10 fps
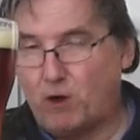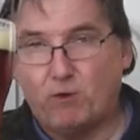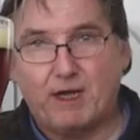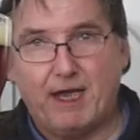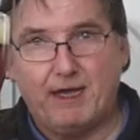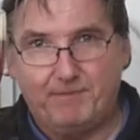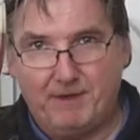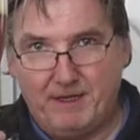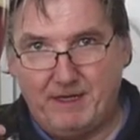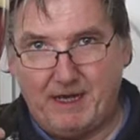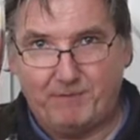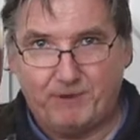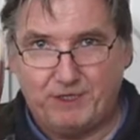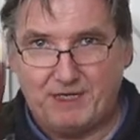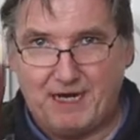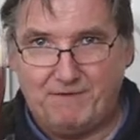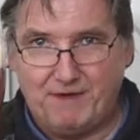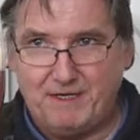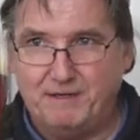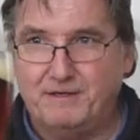okay I'm going to dive
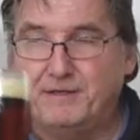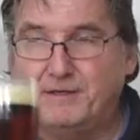in